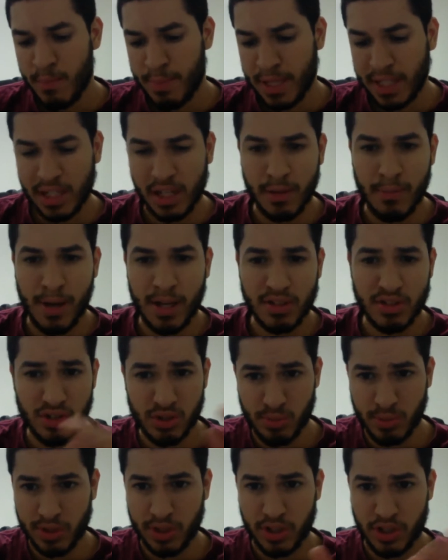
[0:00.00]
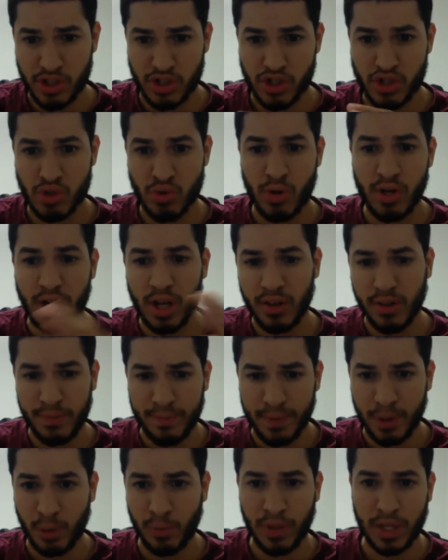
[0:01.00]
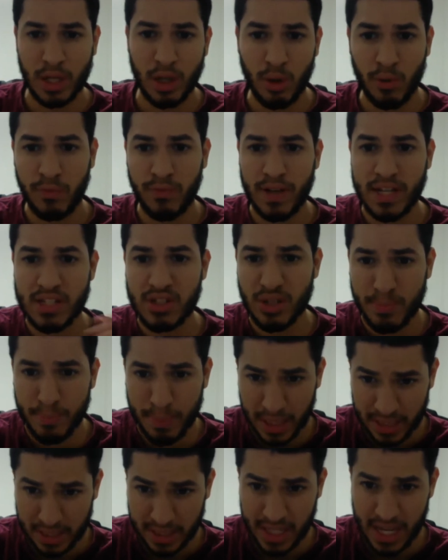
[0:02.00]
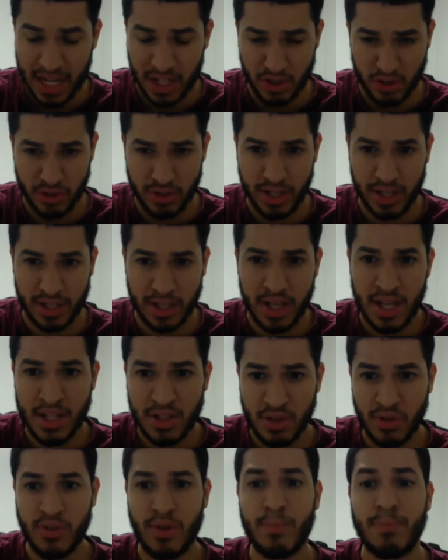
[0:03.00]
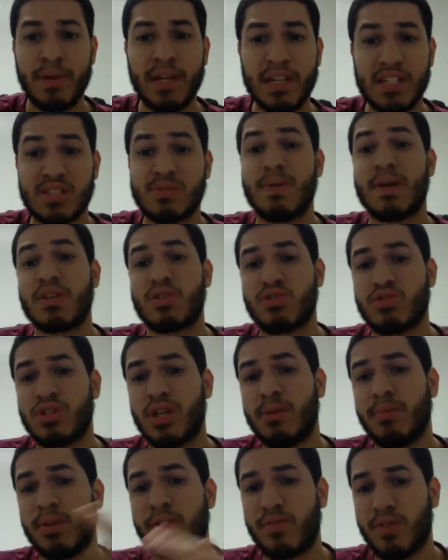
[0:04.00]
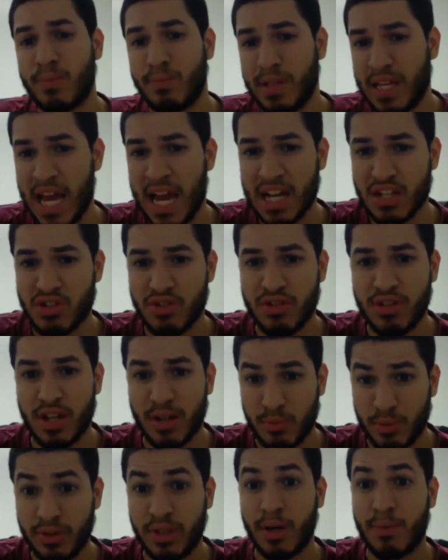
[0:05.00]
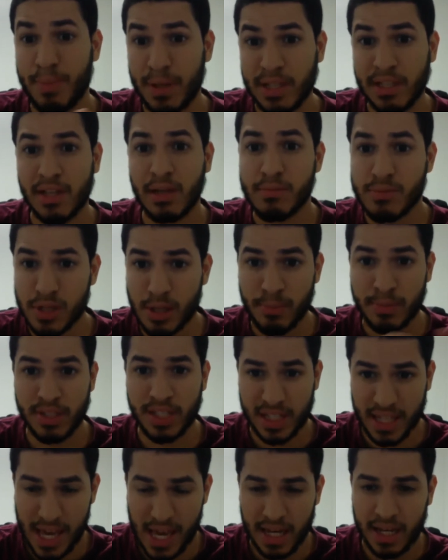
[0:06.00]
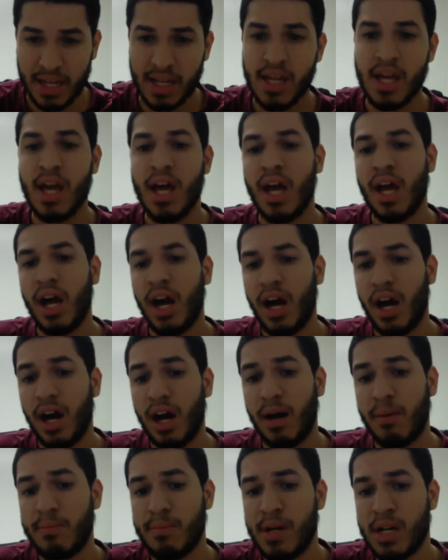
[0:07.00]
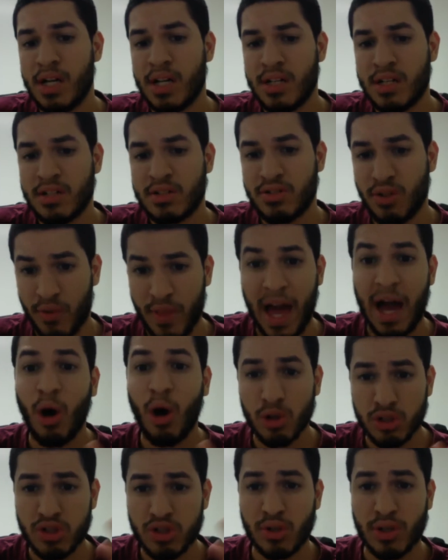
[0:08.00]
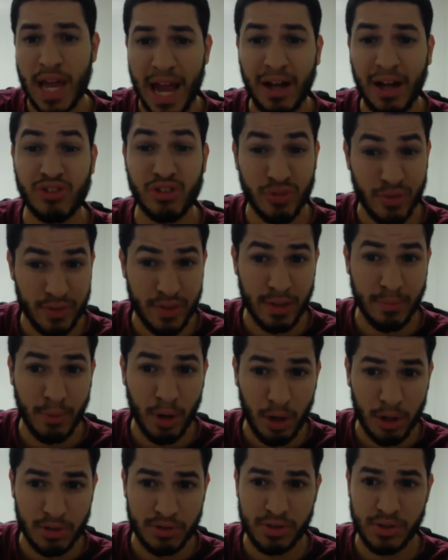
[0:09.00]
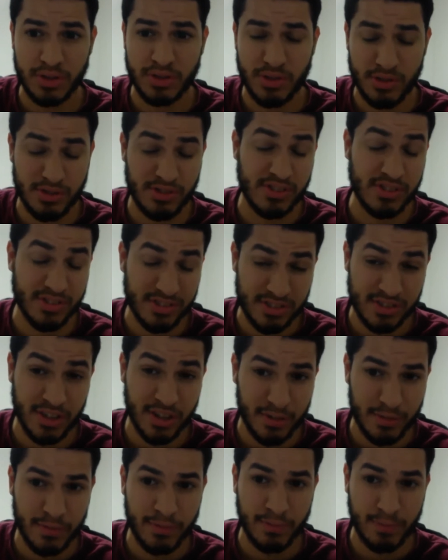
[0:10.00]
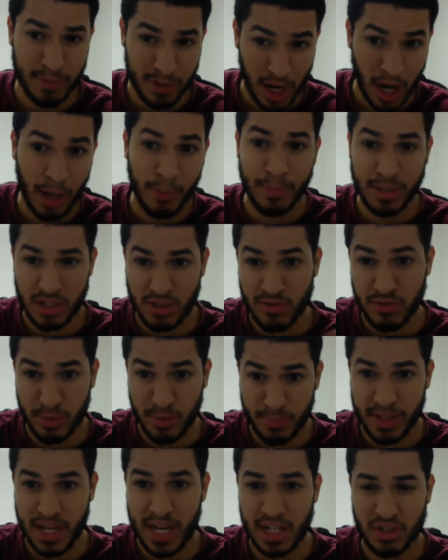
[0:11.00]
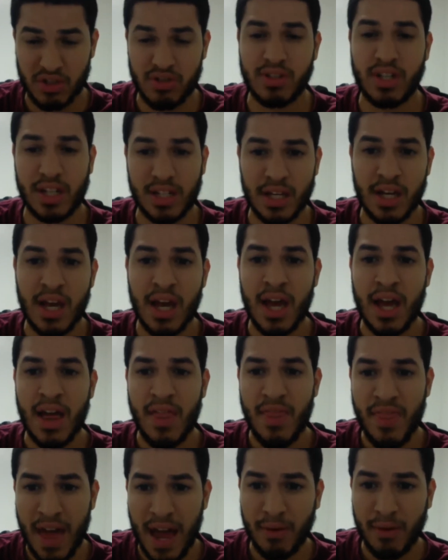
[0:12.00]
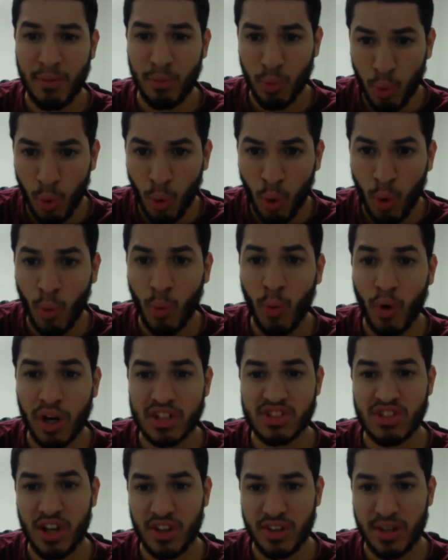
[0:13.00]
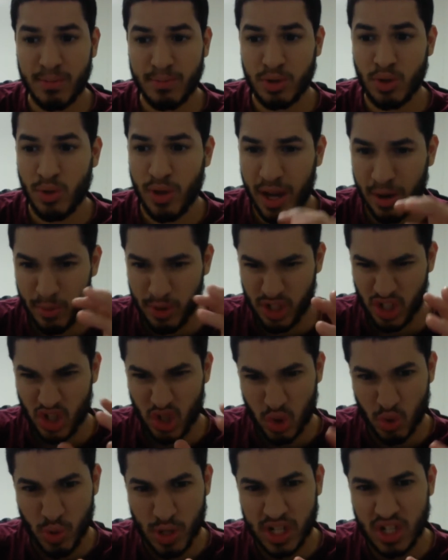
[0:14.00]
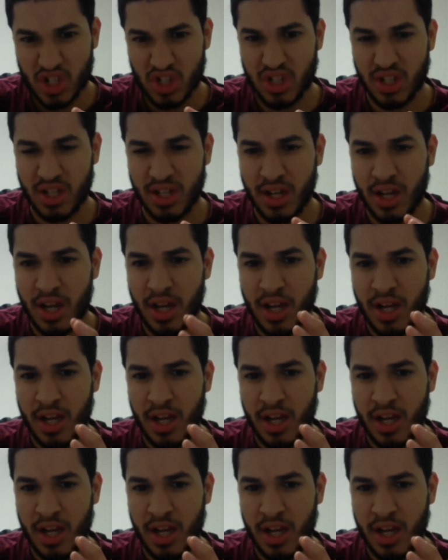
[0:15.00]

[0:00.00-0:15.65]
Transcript: pendulum monsters, when they're destroyed on the field, they go face up in the extra deck. So they're being special summoned from the extra deck when they're pendulum summoned again. So that also counts for them also. So since they're coming from the extra deck, that rule works on them too. That restriction,